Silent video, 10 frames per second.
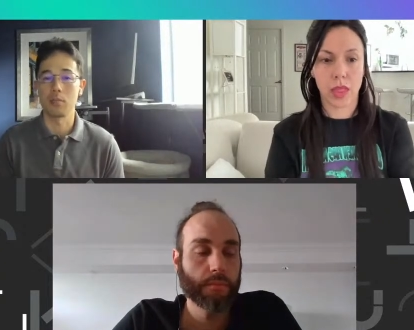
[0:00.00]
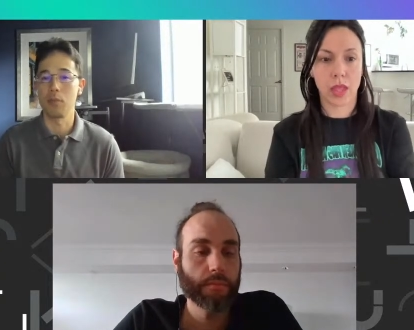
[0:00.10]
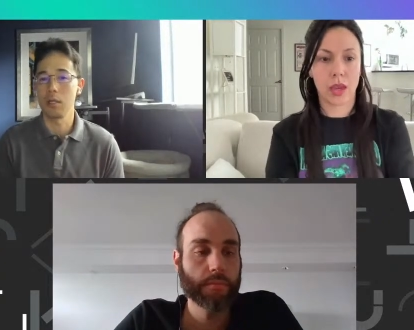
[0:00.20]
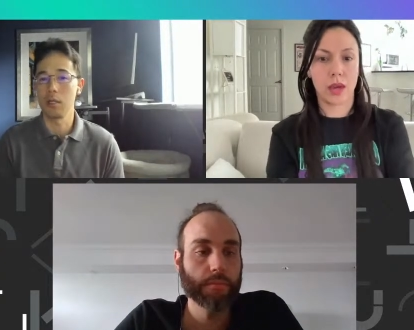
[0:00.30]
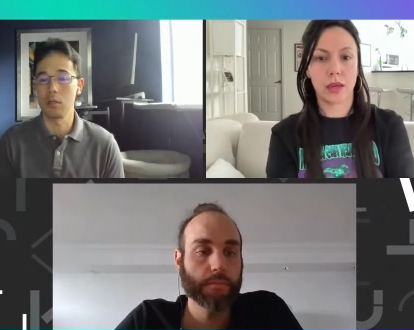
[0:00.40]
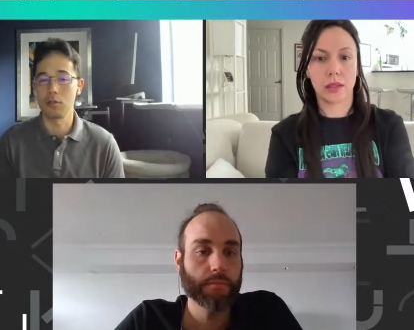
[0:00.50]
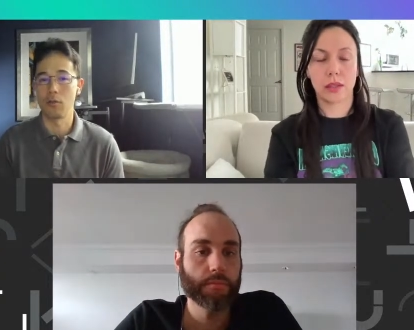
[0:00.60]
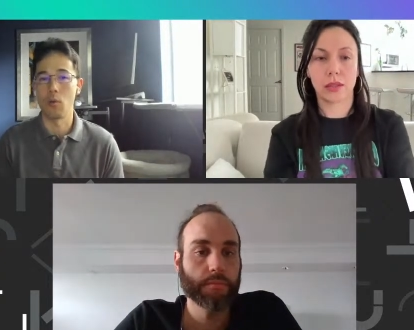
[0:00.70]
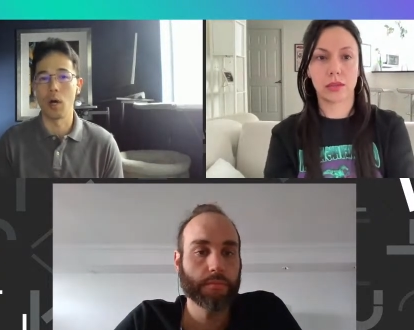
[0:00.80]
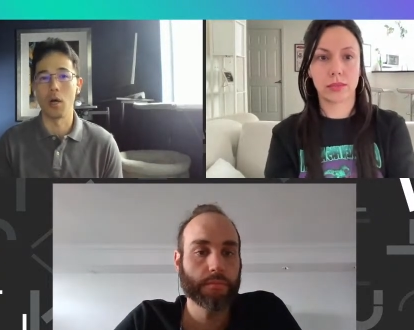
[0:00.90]
Speaker 1: It's been in use
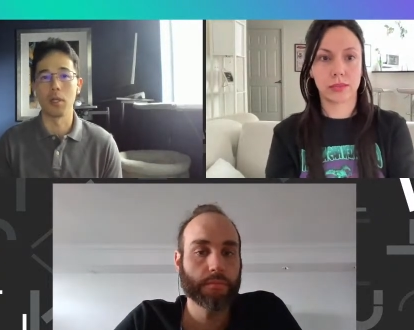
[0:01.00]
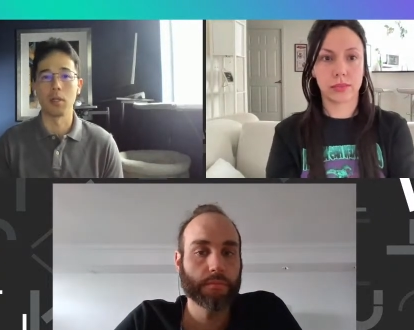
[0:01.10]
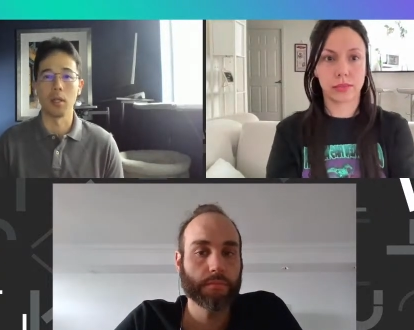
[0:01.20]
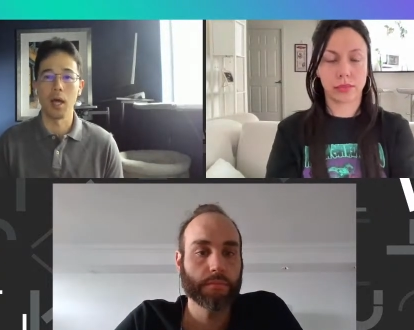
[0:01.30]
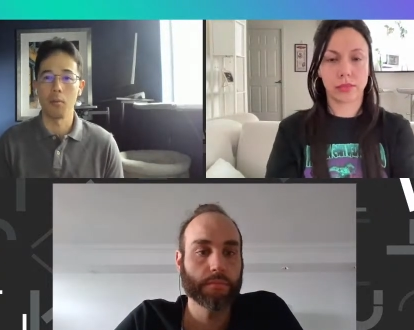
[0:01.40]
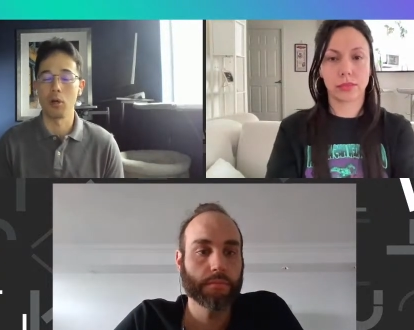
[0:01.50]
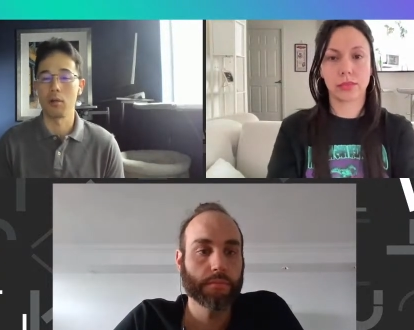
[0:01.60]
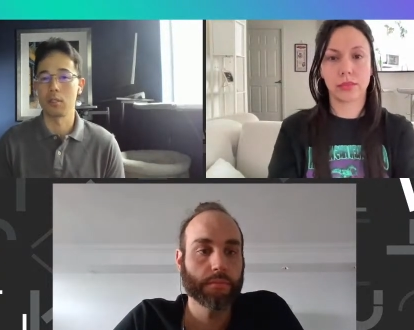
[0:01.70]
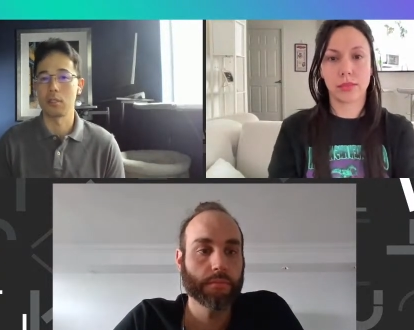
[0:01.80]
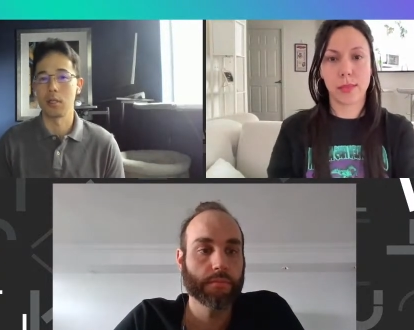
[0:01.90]
for a while, but the
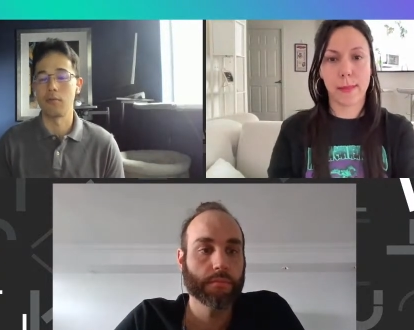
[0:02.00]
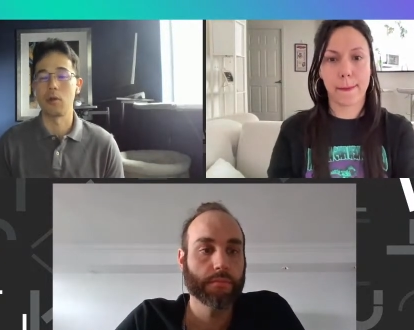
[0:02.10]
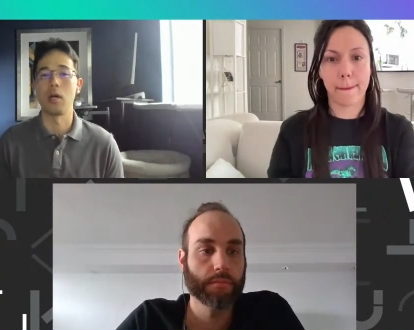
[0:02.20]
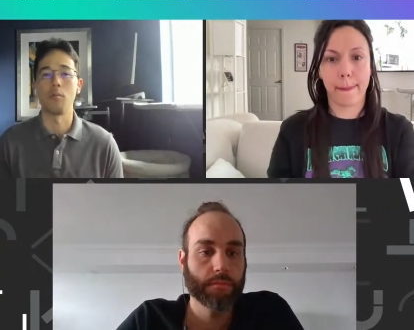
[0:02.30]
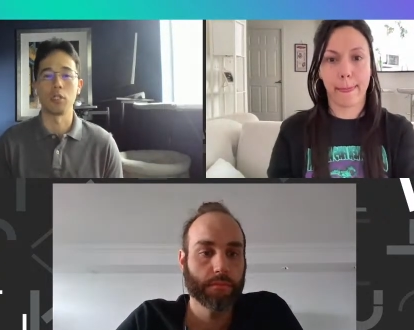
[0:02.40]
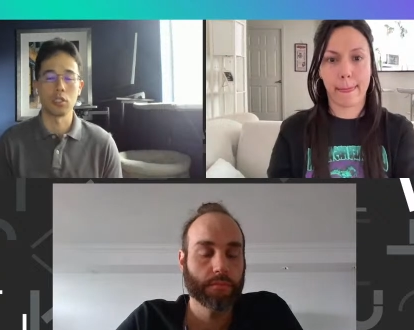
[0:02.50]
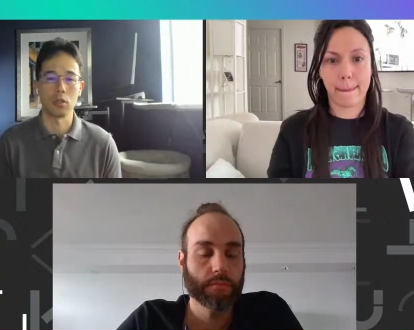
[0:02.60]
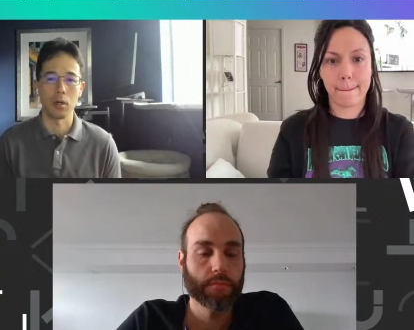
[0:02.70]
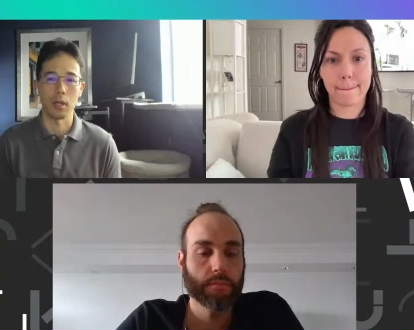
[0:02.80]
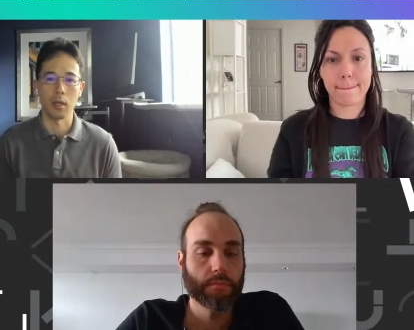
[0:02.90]
libraries and stuff are now
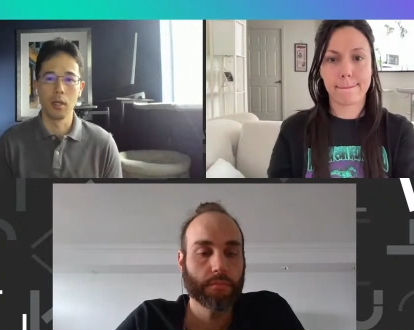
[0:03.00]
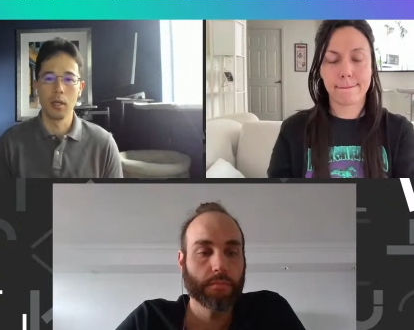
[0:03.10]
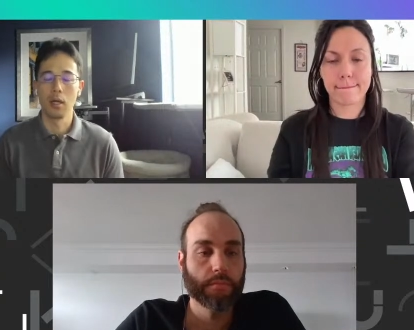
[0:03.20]
maturing,